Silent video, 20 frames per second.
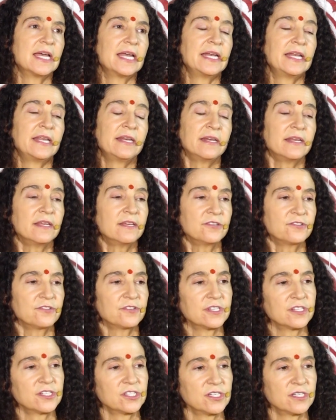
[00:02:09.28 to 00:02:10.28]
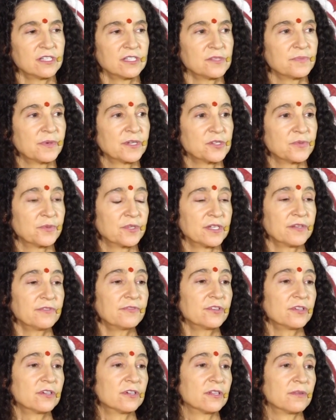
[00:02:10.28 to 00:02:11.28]
In Indian tradition, it's much more
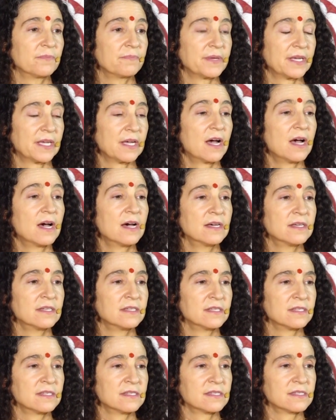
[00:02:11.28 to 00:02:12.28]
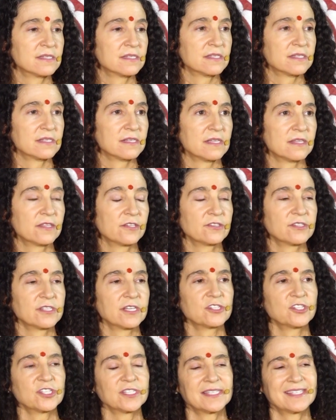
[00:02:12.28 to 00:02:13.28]
difficult because there's
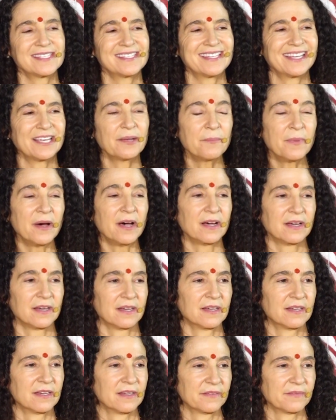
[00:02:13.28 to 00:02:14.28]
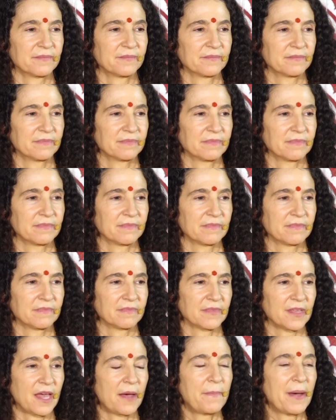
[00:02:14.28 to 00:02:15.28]
such a stigma
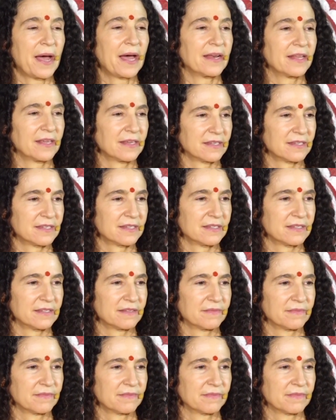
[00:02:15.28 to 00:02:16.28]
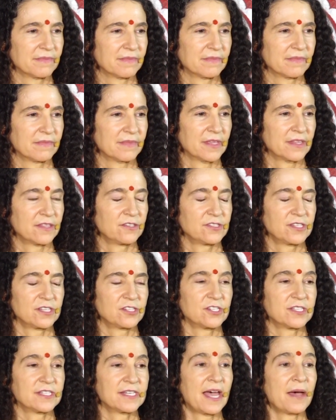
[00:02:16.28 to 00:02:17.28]
about it. There's
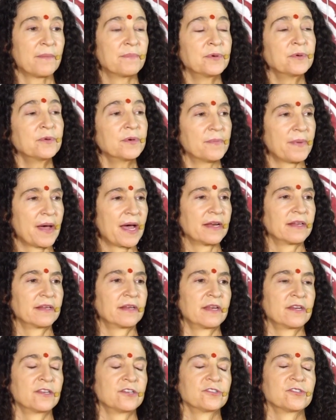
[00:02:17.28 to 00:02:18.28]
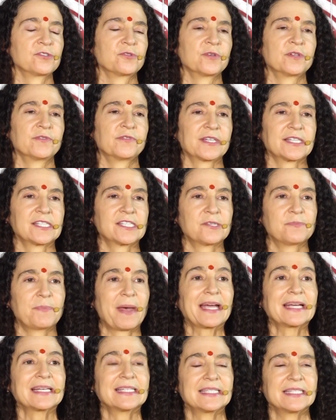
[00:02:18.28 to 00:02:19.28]
such a taboo about it, and you're sort of
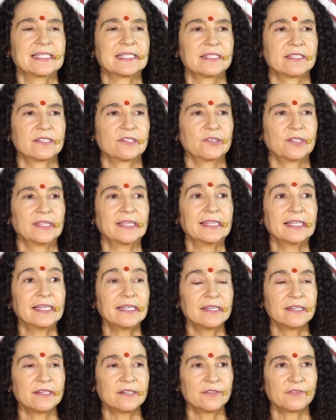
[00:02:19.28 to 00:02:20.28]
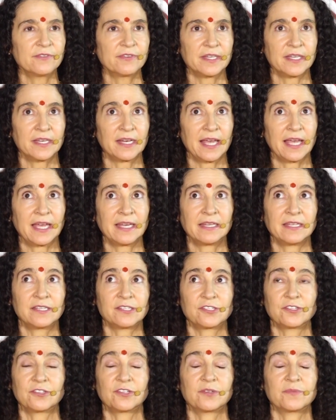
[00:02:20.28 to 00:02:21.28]
expected to live in any
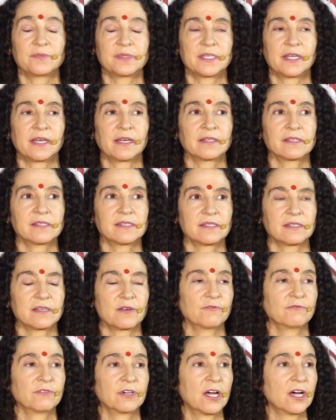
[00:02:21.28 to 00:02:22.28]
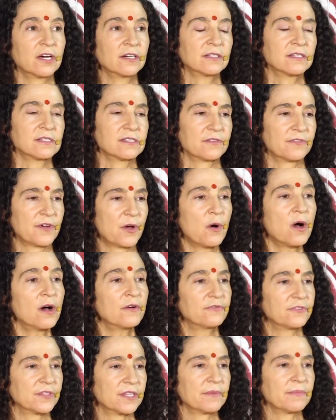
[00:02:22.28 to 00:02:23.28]
circumstance, regardless of how
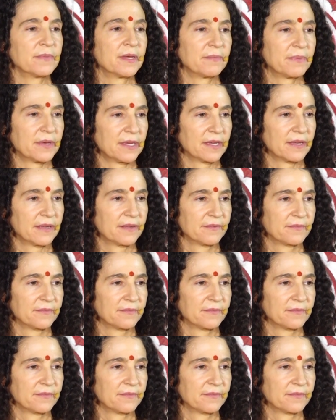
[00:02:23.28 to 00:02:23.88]
awful it may be.